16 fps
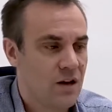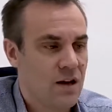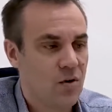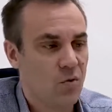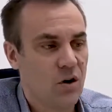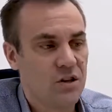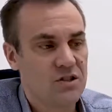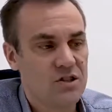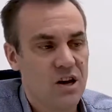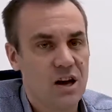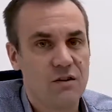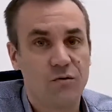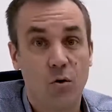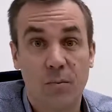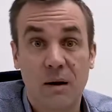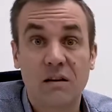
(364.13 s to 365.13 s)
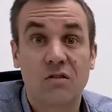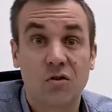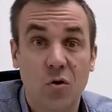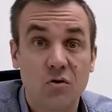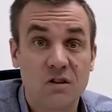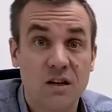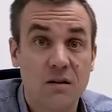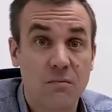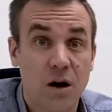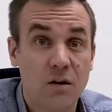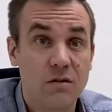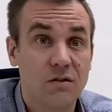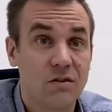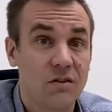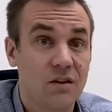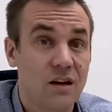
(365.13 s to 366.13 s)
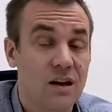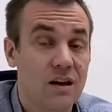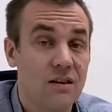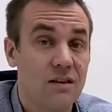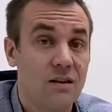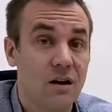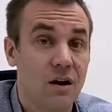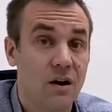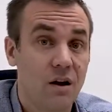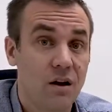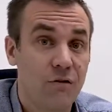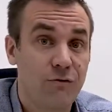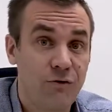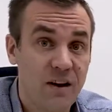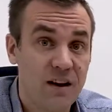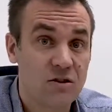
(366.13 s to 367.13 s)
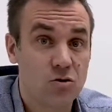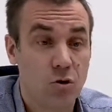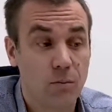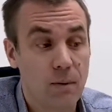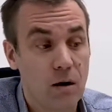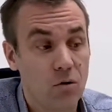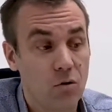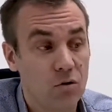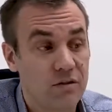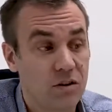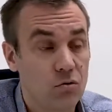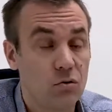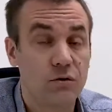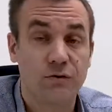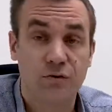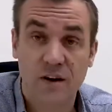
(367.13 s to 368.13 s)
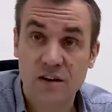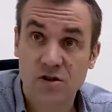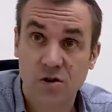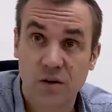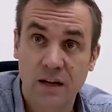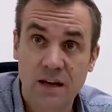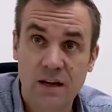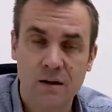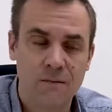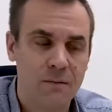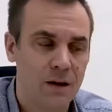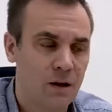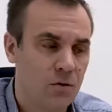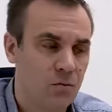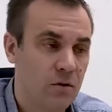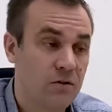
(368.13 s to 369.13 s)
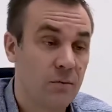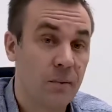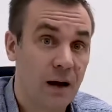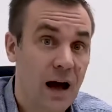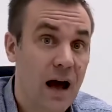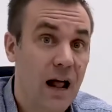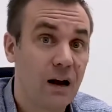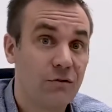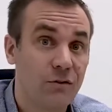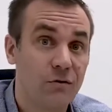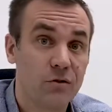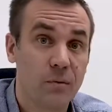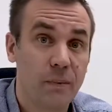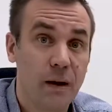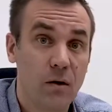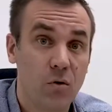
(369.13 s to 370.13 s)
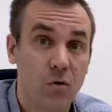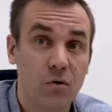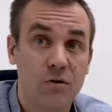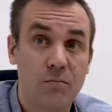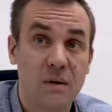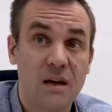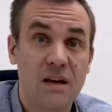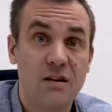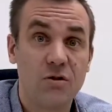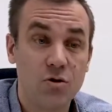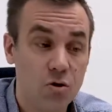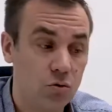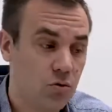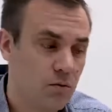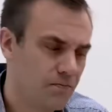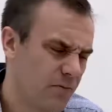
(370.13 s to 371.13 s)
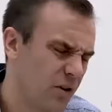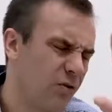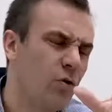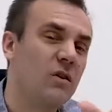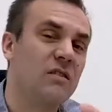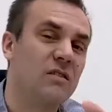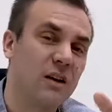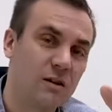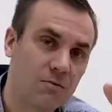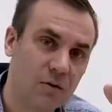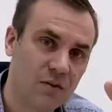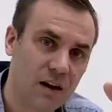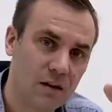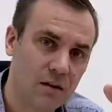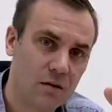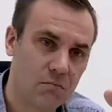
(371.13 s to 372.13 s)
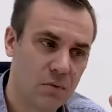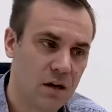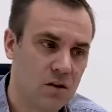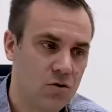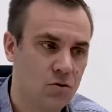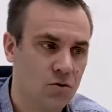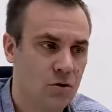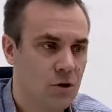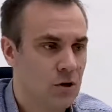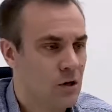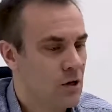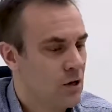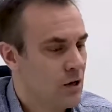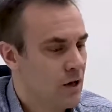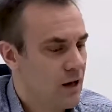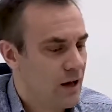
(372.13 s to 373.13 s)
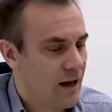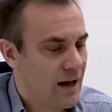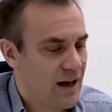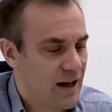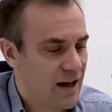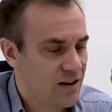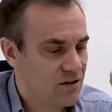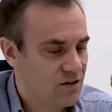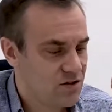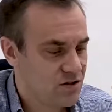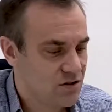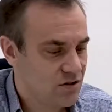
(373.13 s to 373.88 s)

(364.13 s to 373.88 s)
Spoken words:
it was aged for about 13 months in French oak barrels. They use French only, with about half of the barrels being new, 46% being new. And